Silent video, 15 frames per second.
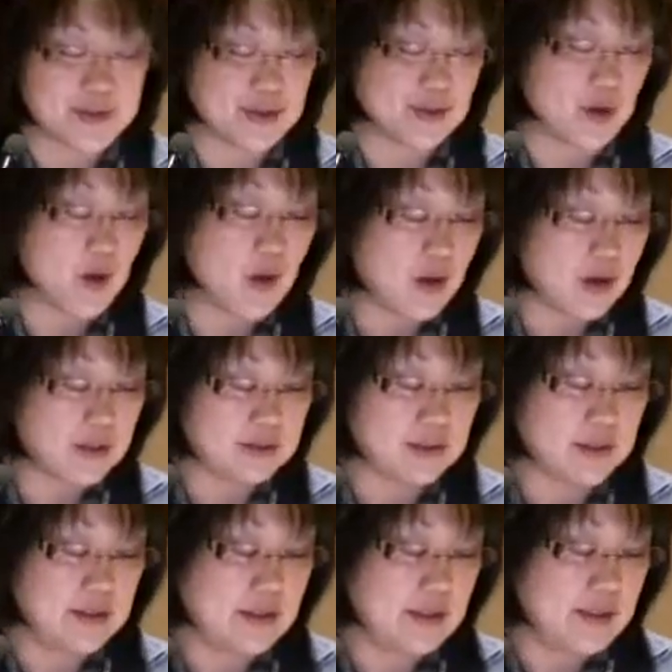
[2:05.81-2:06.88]
So call,
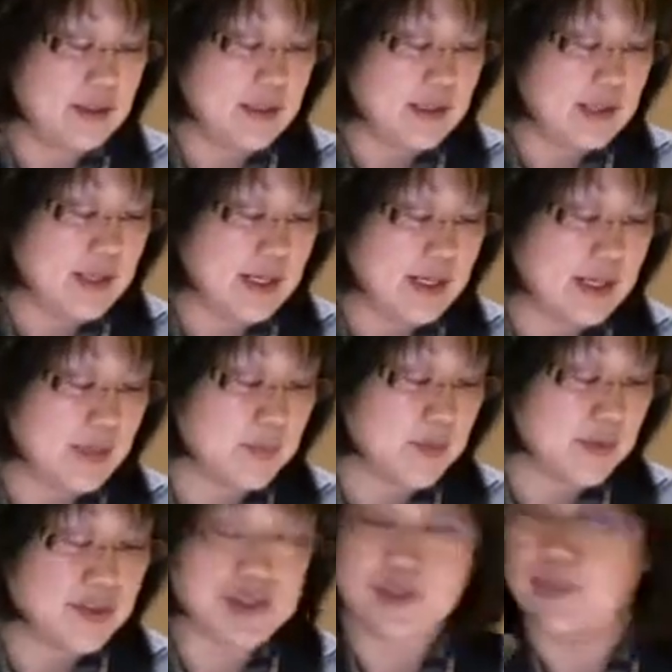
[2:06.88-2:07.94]

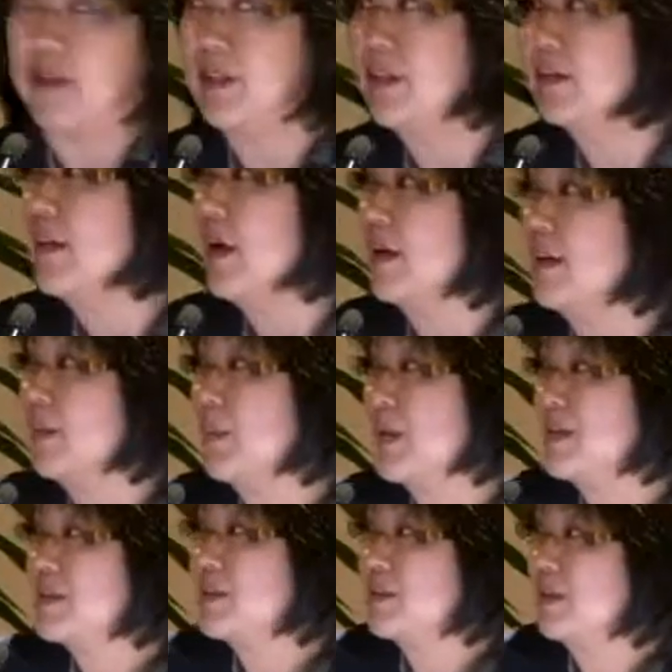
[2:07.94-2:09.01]
you submit the
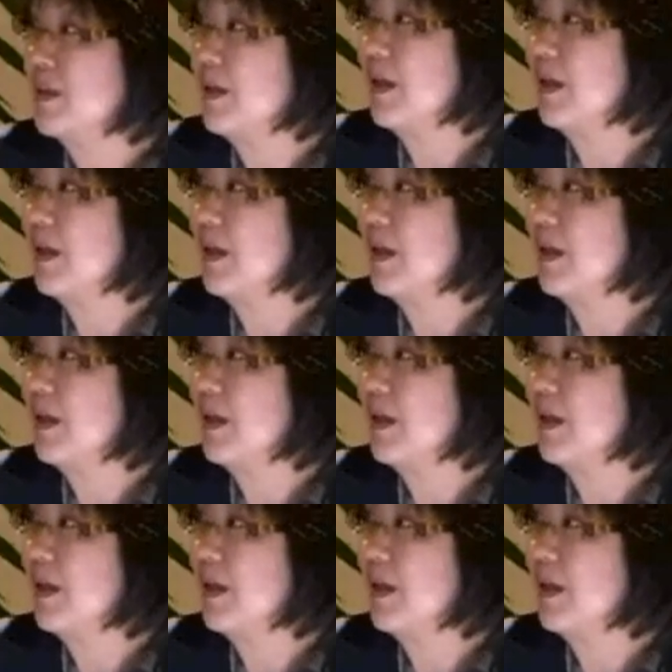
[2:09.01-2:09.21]
documents.